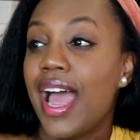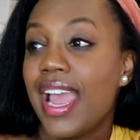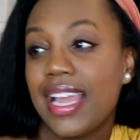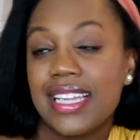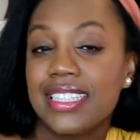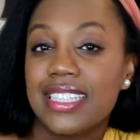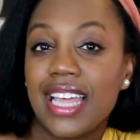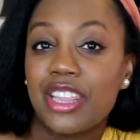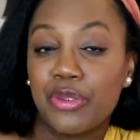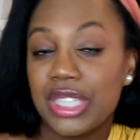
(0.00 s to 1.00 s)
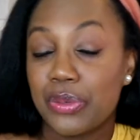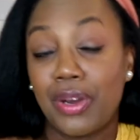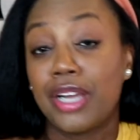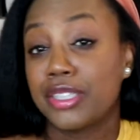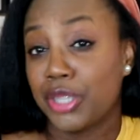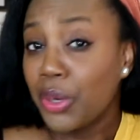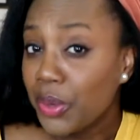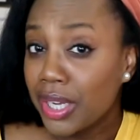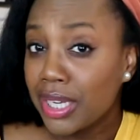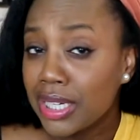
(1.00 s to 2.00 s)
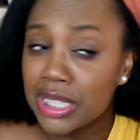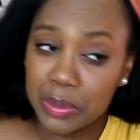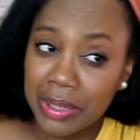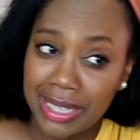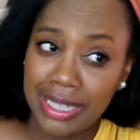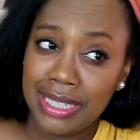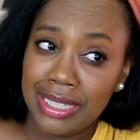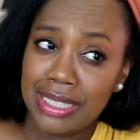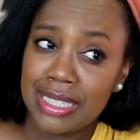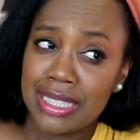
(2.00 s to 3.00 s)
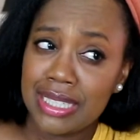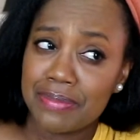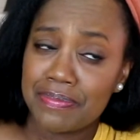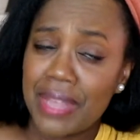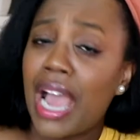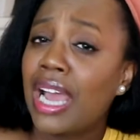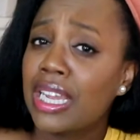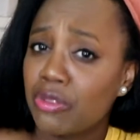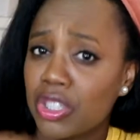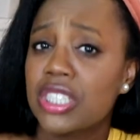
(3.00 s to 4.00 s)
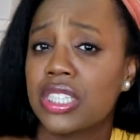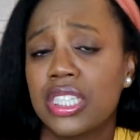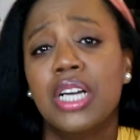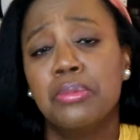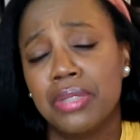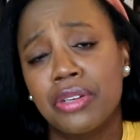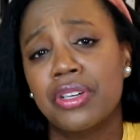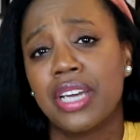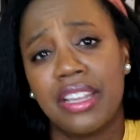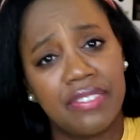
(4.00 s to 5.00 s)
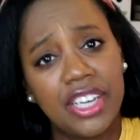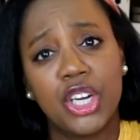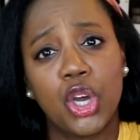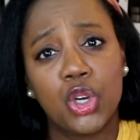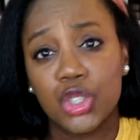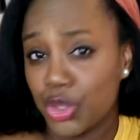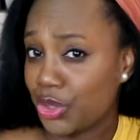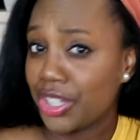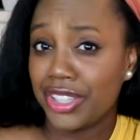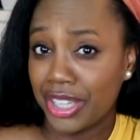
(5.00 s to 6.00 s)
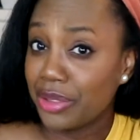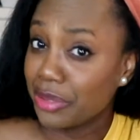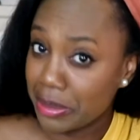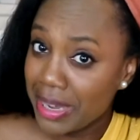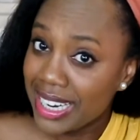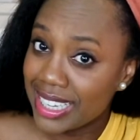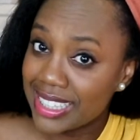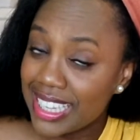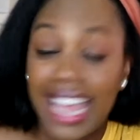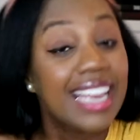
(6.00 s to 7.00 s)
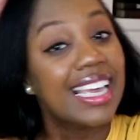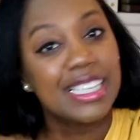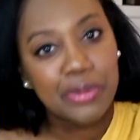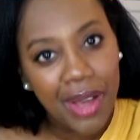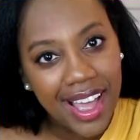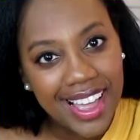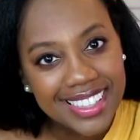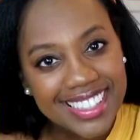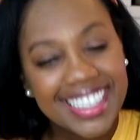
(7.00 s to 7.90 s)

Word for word: And the reason why I know it is because I recently uploaded a video shorter than three minutes. And guess what?